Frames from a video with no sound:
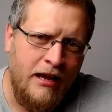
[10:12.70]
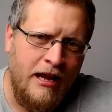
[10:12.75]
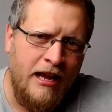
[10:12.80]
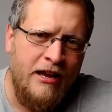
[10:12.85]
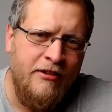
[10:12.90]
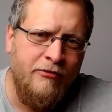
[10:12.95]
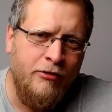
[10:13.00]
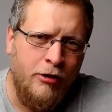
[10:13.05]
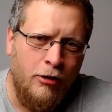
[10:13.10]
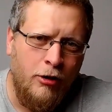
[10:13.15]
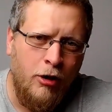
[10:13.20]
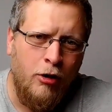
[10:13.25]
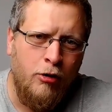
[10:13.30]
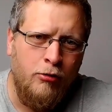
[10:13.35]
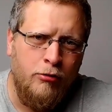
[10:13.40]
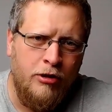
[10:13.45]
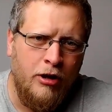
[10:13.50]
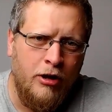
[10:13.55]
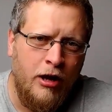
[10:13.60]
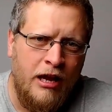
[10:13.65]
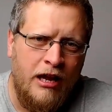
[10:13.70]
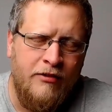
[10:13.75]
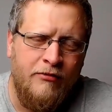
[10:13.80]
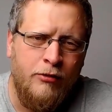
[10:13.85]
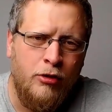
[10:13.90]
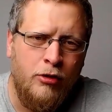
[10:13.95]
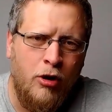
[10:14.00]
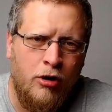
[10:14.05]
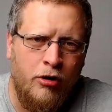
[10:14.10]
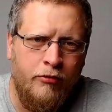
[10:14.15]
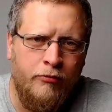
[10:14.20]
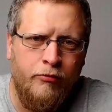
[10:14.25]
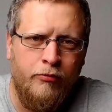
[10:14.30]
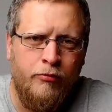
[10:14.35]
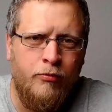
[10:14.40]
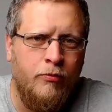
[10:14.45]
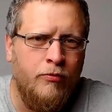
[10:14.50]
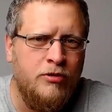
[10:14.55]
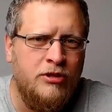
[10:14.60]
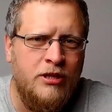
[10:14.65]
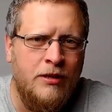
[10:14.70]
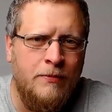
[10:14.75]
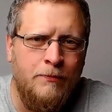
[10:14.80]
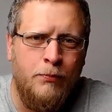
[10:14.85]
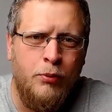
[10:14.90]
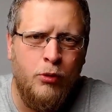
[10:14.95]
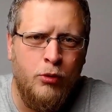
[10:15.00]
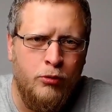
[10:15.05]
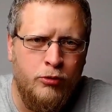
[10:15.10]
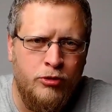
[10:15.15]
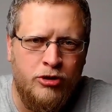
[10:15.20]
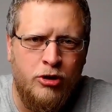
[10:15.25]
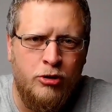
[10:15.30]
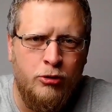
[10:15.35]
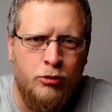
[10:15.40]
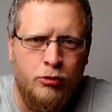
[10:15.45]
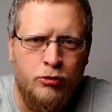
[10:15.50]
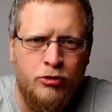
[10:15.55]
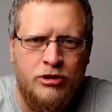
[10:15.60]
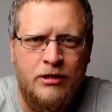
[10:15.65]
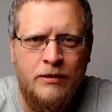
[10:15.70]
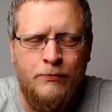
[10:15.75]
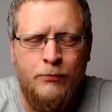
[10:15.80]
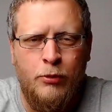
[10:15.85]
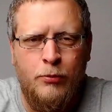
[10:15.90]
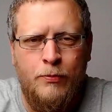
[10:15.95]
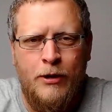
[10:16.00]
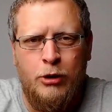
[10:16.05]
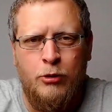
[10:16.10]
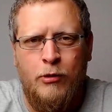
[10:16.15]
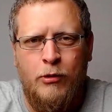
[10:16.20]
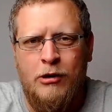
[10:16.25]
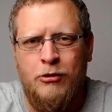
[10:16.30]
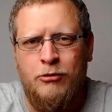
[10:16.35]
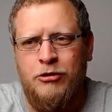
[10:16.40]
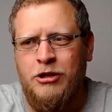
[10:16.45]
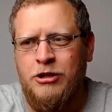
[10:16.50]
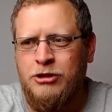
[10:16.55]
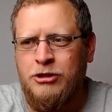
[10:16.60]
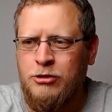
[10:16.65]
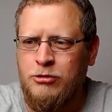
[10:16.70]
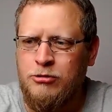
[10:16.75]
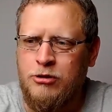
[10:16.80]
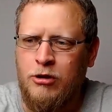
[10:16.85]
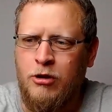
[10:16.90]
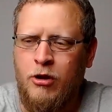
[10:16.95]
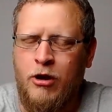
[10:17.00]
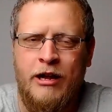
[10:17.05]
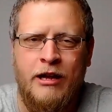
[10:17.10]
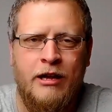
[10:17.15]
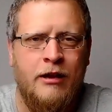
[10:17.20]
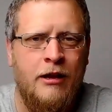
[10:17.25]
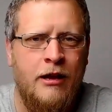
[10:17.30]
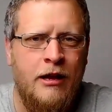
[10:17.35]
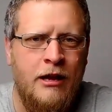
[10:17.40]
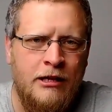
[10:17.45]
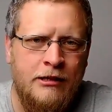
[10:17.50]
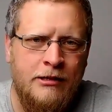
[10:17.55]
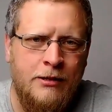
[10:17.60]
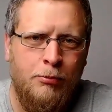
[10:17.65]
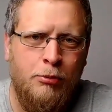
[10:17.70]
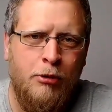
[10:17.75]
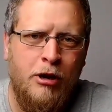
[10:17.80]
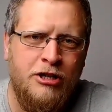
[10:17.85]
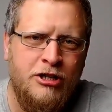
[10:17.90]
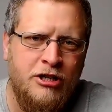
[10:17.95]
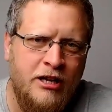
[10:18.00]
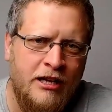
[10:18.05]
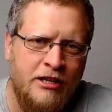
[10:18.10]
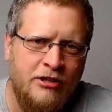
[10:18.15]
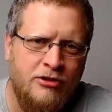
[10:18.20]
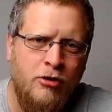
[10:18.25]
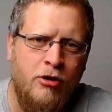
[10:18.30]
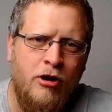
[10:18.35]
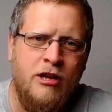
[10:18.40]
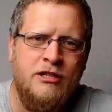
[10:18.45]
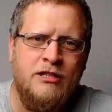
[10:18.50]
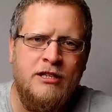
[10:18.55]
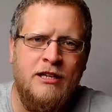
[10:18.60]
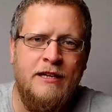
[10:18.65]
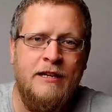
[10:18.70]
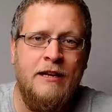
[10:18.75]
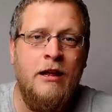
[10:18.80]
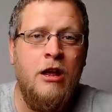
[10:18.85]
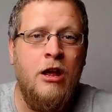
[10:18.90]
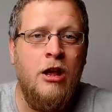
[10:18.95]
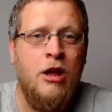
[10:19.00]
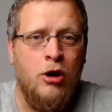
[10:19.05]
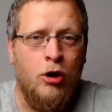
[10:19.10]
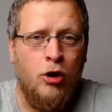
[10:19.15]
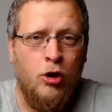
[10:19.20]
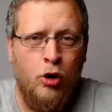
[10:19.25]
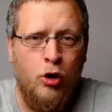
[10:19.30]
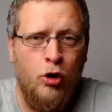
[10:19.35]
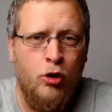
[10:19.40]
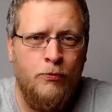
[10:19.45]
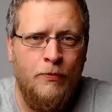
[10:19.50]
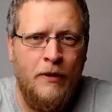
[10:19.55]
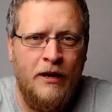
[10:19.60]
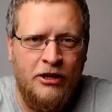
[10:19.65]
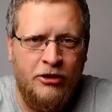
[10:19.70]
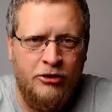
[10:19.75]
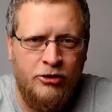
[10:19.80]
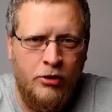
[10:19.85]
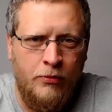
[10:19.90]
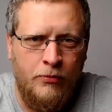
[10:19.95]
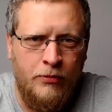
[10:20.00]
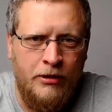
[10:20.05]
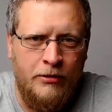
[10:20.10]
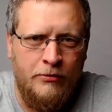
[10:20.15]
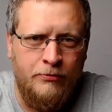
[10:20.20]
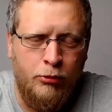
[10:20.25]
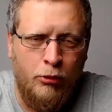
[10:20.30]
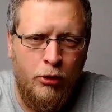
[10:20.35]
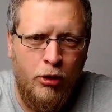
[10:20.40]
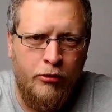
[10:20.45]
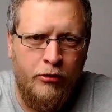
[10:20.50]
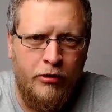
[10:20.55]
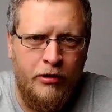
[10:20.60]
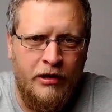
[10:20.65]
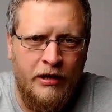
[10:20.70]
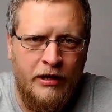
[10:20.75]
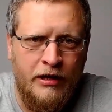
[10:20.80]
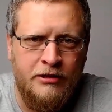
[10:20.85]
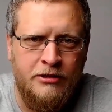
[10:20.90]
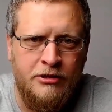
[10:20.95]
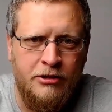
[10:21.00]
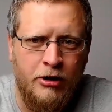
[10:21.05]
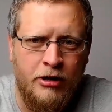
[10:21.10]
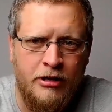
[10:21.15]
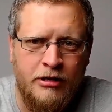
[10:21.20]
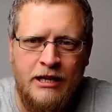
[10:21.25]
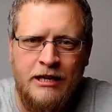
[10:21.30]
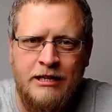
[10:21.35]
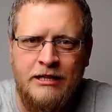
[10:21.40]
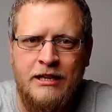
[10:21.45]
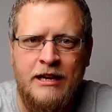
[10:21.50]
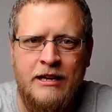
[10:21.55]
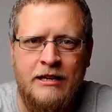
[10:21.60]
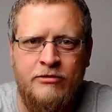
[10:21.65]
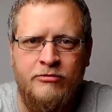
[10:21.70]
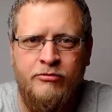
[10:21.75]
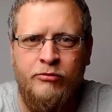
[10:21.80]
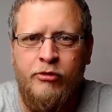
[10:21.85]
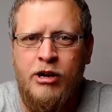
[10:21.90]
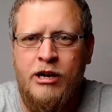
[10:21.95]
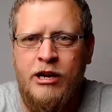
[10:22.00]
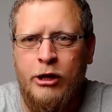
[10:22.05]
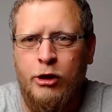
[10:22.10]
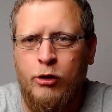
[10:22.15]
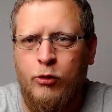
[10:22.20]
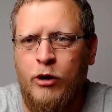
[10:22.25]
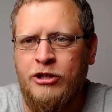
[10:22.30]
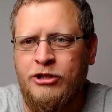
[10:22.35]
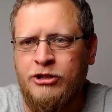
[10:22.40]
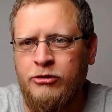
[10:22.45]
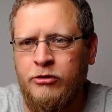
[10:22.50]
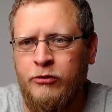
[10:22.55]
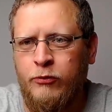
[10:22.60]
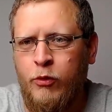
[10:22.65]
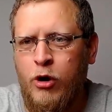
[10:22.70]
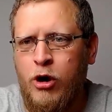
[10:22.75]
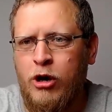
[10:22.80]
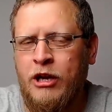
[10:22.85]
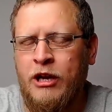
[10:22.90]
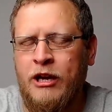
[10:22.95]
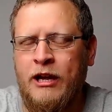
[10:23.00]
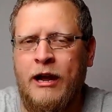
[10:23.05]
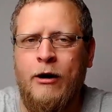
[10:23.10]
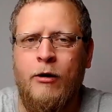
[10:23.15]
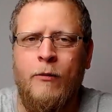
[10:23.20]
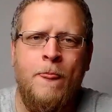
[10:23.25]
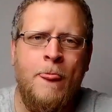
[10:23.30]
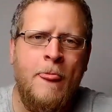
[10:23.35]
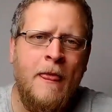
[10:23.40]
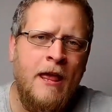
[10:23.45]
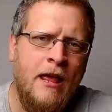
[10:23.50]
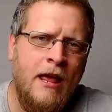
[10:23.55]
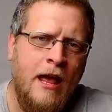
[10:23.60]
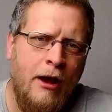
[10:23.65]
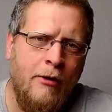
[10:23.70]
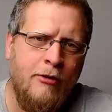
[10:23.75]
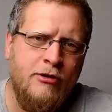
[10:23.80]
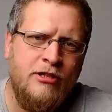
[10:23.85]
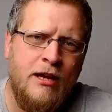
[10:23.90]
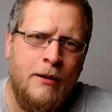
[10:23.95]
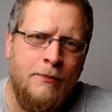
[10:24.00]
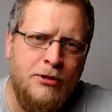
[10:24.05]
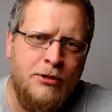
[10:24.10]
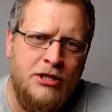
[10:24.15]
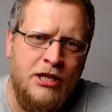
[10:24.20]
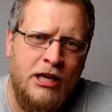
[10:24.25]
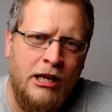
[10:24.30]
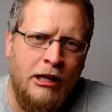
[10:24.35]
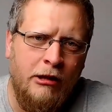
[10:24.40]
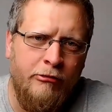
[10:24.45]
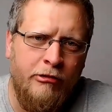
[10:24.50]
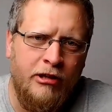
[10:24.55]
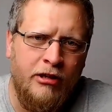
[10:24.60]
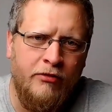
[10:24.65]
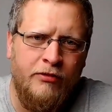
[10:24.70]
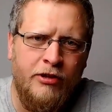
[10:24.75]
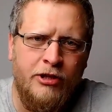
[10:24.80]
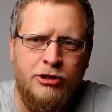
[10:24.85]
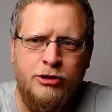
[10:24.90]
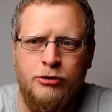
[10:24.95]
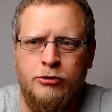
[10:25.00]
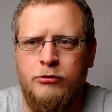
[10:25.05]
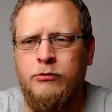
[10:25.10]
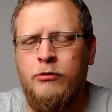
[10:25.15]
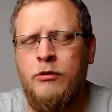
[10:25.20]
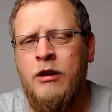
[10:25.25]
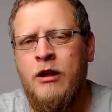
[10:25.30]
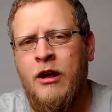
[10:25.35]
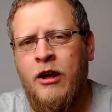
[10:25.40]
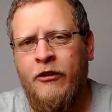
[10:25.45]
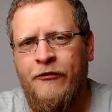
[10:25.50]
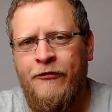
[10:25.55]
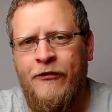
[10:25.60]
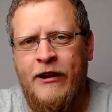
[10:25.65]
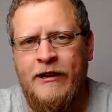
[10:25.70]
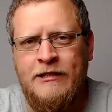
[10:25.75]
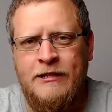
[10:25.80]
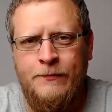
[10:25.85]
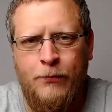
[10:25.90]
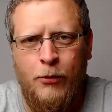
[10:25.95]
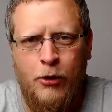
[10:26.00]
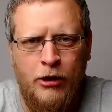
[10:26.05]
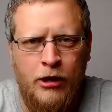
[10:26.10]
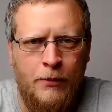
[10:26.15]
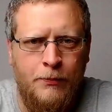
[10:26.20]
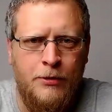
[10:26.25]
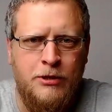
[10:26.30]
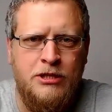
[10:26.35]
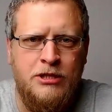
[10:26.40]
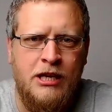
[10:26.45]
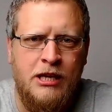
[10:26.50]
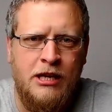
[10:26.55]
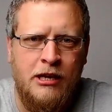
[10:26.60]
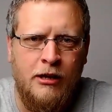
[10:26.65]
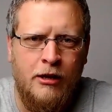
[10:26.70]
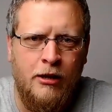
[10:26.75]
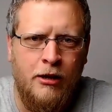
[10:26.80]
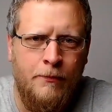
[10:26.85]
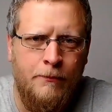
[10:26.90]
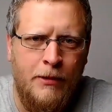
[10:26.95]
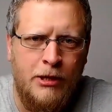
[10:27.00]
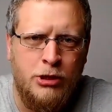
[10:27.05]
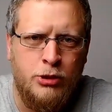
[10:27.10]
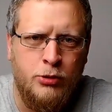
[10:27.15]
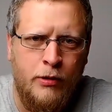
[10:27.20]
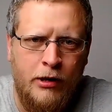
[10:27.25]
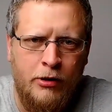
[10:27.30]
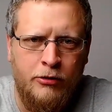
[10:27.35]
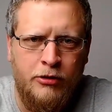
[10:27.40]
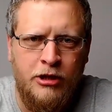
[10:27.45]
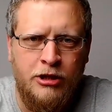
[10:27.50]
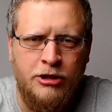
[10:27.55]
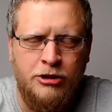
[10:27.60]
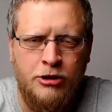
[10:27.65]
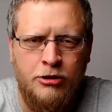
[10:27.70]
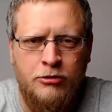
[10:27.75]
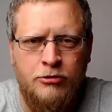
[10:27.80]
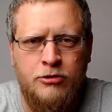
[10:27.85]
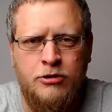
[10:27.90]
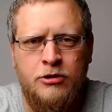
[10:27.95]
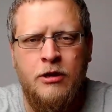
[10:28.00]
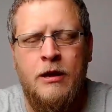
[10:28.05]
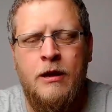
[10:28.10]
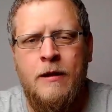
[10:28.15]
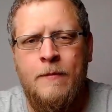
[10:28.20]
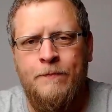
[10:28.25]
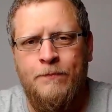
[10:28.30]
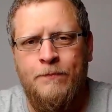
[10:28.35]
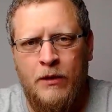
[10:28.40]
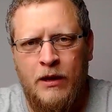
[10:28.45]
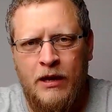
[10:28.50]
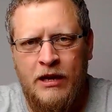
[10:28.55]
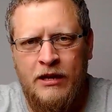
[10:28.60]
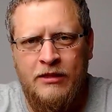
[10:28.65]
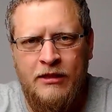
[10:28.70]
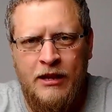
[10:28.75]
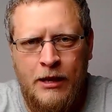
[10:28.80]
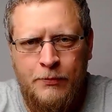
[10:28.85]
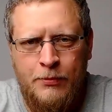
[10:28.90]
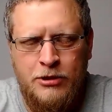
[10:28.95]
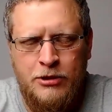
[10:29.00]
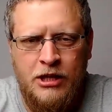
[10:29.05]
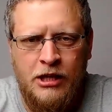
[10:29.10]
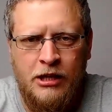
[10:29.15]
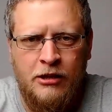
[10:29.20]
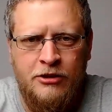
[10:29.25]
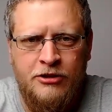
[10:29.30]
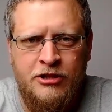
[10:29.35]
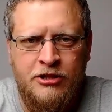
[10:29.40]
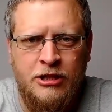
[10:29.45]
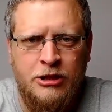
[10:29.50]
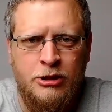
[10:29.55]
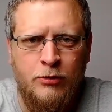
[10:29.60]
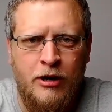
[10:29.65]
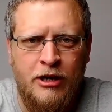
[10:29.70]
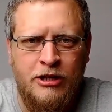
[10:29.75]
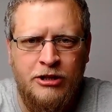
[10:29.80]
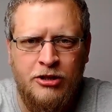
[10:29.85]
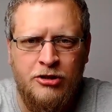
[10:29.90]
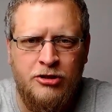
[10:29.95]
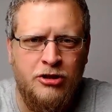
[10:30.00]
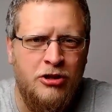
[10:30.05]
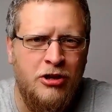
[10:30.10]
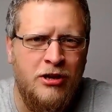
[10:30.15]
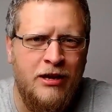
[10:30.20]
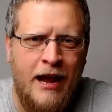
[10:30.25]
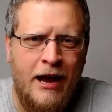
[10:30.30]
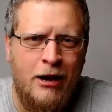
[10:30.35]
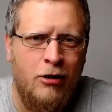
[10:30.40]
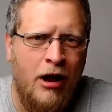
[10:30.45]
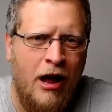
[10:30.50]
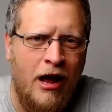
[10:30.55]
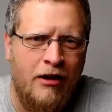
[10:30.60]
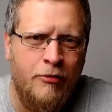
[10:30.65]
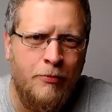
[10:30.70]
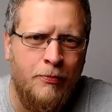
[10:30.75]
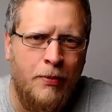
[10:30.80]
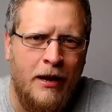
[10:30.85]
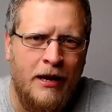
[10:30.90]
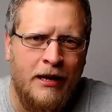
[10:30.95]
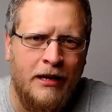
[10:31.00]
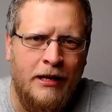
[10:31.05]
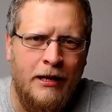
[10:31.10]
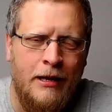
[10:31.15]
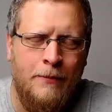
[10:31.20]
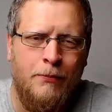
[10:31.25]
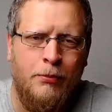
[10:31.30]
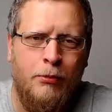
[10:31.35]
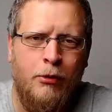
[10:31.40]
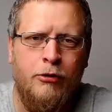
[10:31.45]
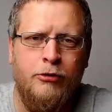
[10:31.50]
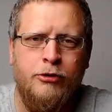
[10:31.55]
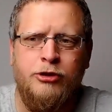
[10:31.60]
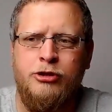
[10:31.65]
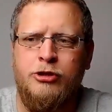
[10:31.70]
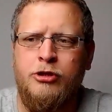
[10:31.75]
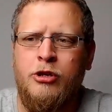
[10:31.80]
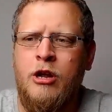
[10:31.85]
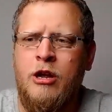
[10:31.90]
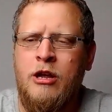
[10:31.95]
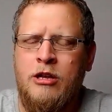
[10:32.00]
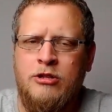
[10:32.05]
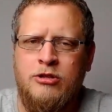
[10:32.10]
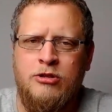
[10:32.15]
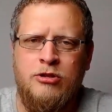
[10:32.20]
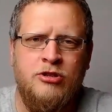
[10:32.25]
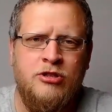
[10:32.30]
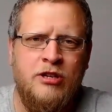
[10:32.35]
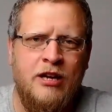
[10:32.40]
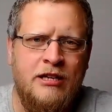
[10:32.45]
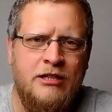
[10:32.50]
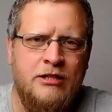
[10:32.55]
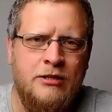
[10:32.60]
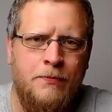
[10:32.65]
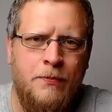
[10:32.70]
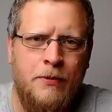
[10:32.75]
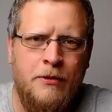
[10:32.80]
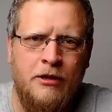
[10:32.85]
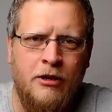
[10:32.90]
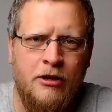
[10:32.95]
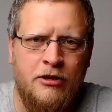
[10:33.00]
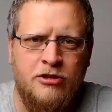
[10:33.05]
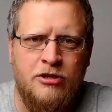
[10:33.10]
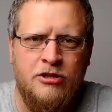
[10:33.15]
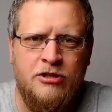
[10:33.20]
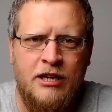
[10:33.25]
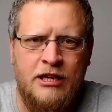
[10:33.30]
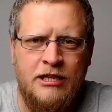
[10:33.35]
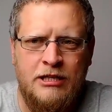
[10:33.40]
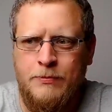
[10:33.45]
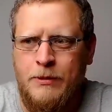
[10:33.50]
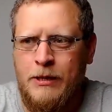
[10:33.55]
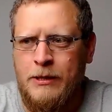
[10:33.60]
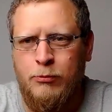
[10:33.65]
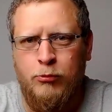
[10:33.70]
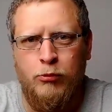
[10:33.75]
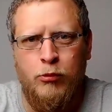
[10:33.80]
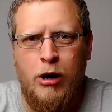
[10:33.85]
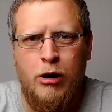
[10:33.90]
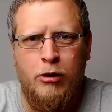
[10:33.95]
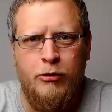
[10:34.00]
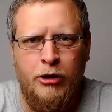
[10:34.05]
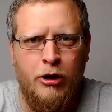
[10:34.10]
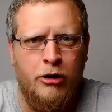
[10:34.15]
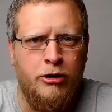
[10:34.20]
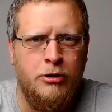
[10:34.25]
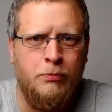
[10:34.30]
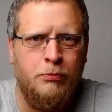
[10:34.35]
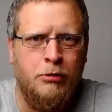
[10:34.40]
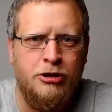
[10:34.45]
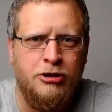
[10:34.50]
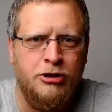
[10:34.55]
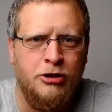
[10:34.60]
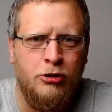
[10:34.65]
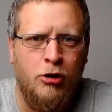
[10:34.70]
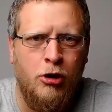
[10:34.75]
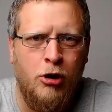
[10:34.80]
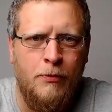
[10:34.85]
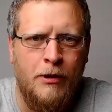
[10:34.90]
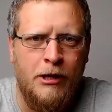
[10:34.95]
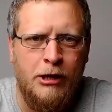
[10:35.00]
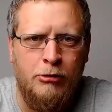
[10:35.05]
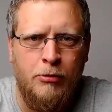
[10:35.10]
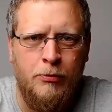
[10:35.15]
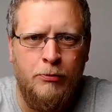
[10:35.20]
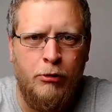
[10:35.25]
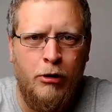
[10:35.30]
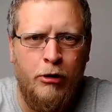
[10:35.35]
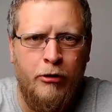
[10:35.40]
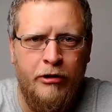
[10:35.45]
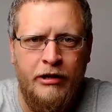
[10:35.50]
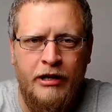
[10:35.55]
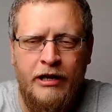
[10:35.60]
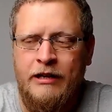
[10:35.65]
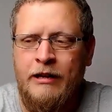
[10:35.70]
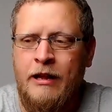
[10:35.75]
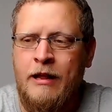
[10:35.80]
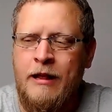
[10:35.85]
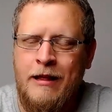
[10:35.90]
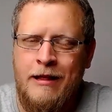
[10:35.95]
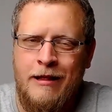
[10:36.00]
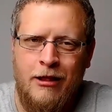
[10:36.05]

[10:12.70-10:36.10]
Even low, even kind of so-called simple mental health issues like depression, anxiety, could make someone in priority need. It is really a question of working out how is that particular individual affected by their particular mental health issues in their particular situation. So you cannot have a blanket approach to say to people, well, depression can't make you in priority need.